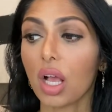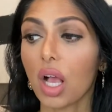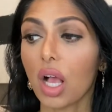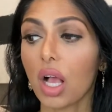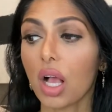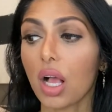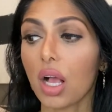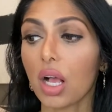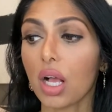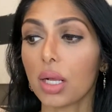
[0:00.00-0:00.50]

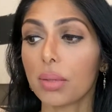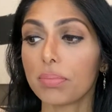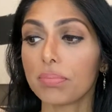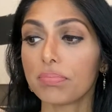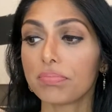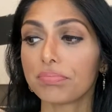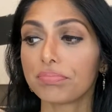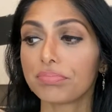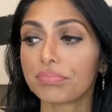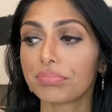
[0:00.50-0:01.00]

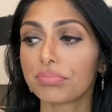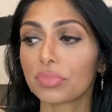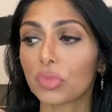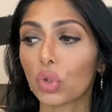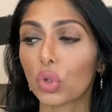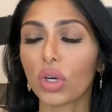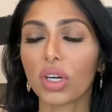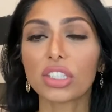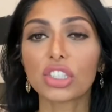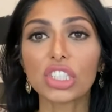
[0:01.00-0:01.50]

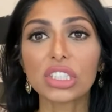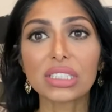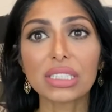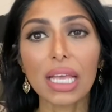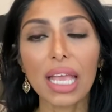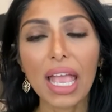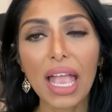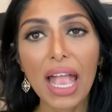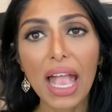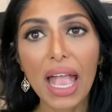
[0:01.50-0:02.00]
or just
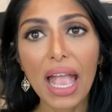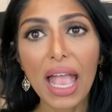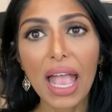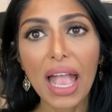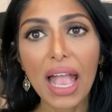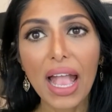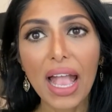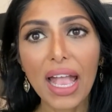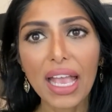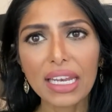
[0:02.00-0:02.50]

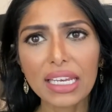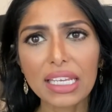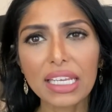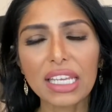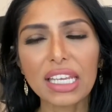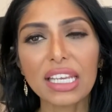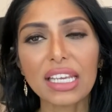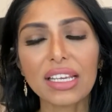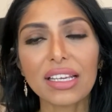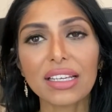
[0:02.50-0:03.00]

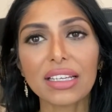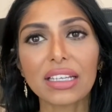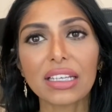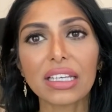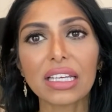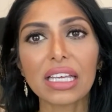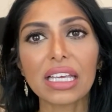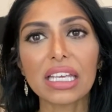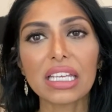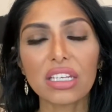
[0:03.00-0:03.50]
any
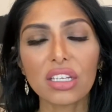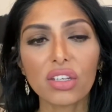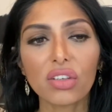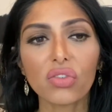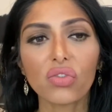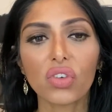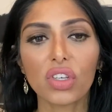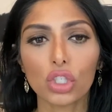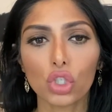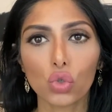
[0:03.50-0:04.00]

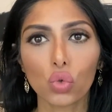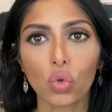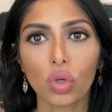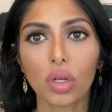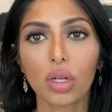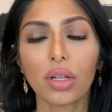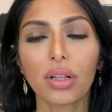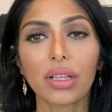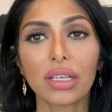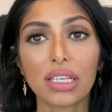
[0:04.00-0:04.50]

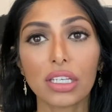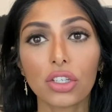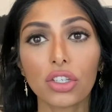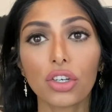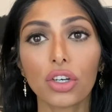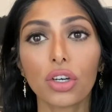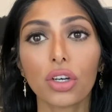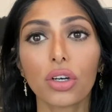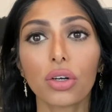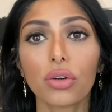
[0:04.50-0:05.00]
individual in
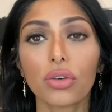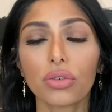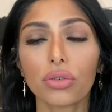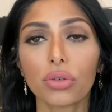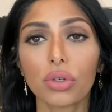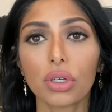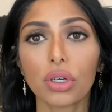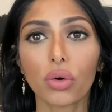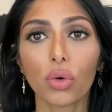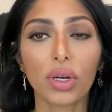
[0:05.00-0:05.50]
your
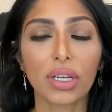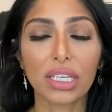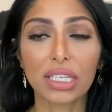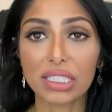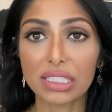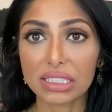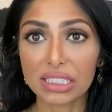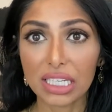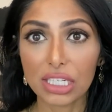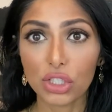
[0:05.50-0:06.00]

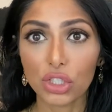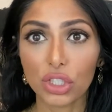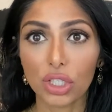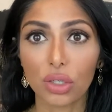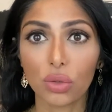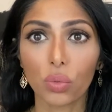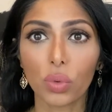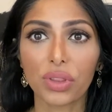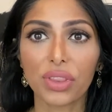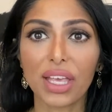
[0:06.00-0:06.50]

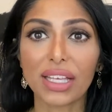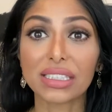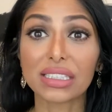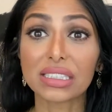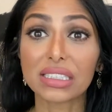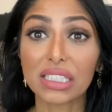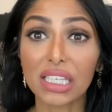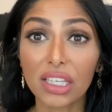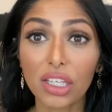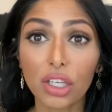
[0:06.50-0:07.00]
organization with that
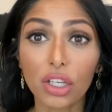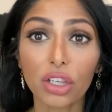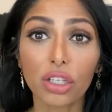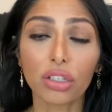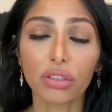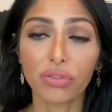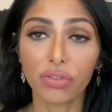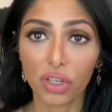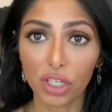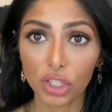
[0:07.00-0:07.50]
singular
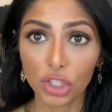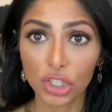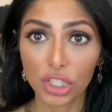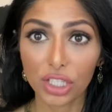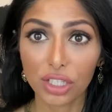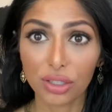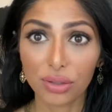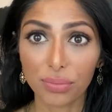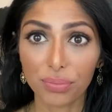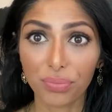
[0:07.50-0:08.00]

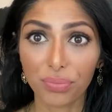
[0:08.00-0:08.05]
function,